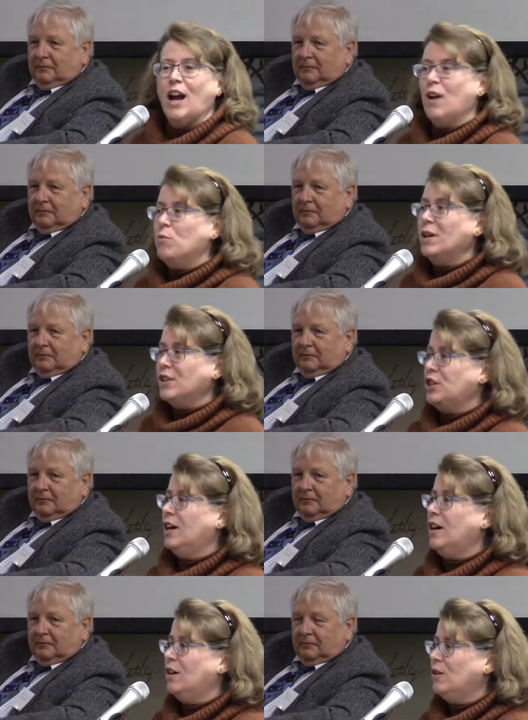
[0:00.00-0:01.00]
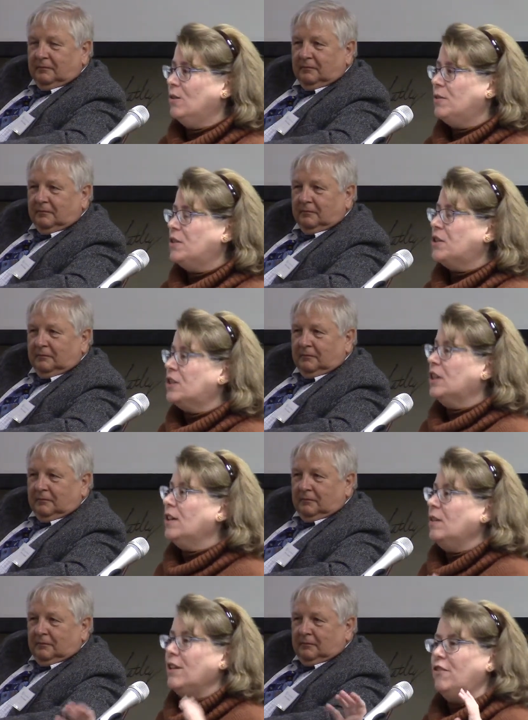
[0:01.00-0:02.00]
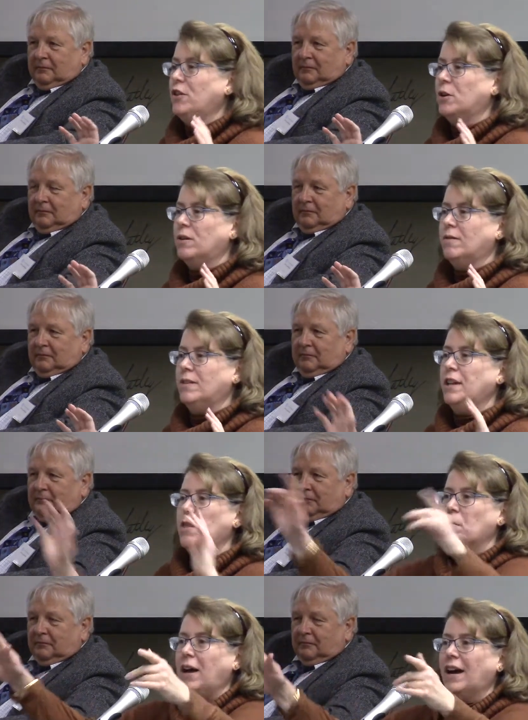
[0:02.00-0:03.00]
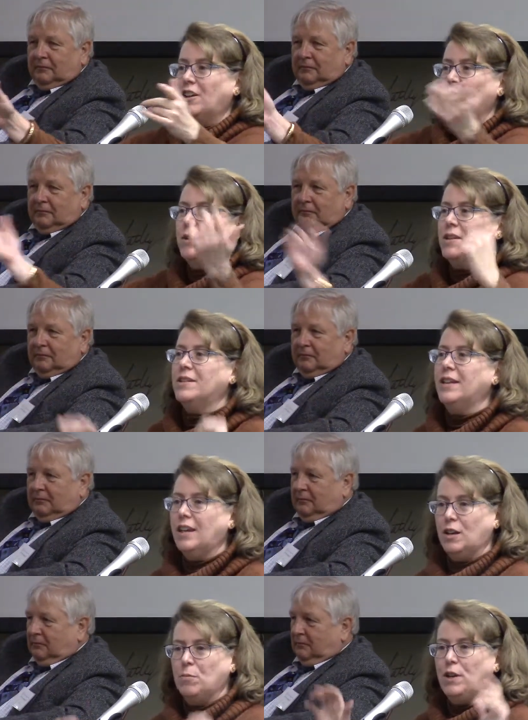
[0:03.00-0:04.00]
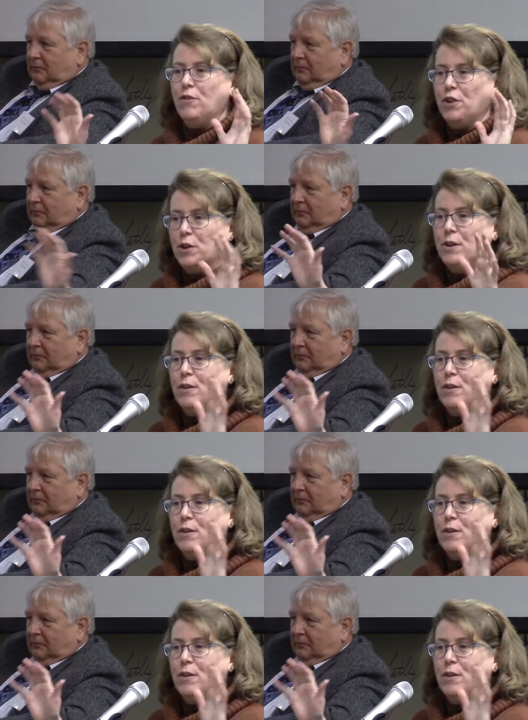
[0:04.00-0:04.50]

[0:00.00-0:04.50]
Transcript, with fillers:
Speaker 1: I want y'all if you're in the back, you can see it. But if you're in